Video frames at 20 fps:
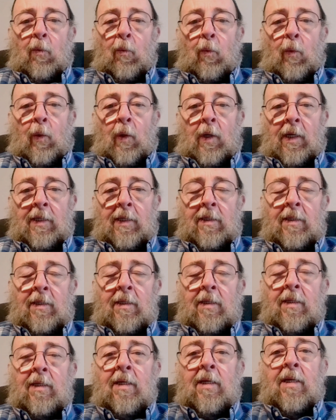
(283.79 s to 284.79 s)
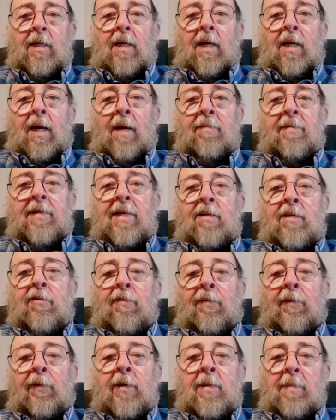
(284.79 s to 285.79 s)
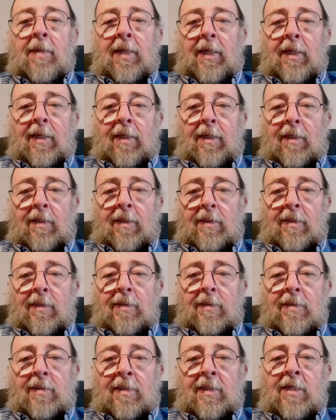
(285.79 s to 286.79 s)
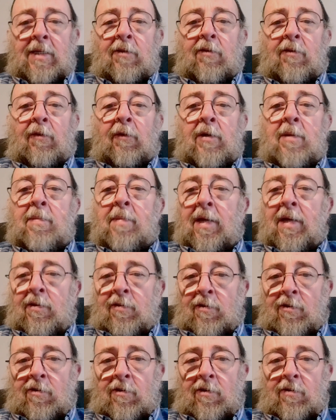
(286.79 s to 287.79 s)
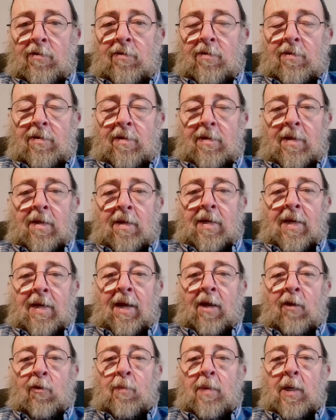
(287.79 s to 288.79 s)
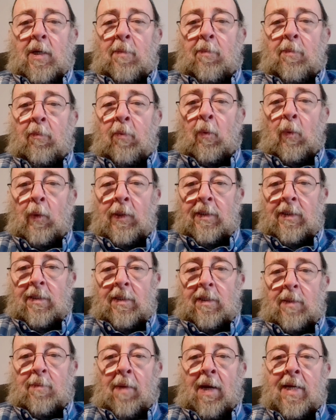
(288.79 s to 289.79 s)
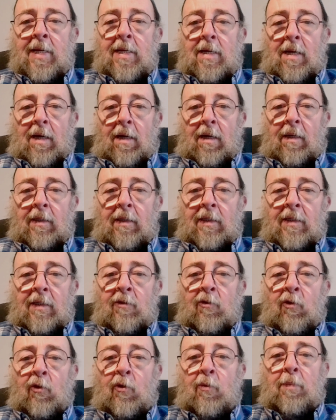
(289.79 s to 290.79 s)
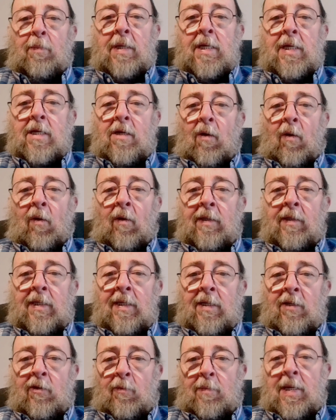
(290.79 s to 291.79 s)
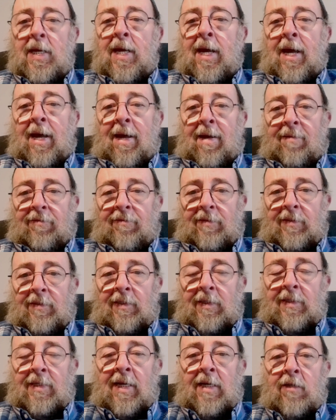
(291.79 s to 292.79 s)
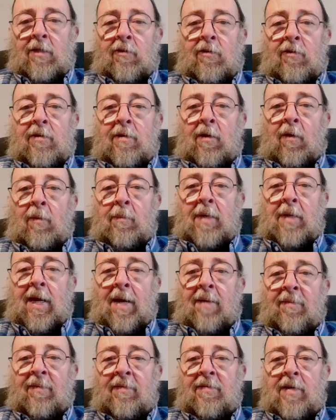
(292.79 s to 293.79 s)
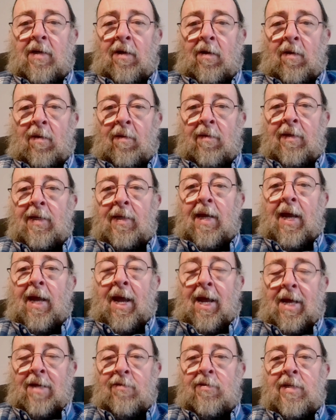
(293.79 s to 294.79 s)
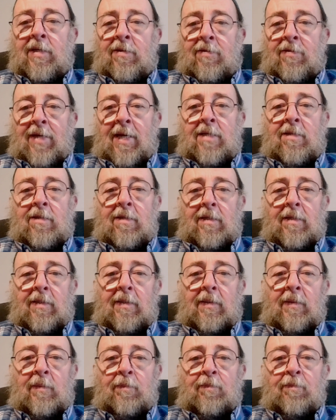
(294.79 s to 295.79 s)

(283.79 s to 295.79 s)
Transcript: One of these three men, these three messengers, has been appointed by Yah to speak on his behalf, that is, on behalf of Yah, as his agent.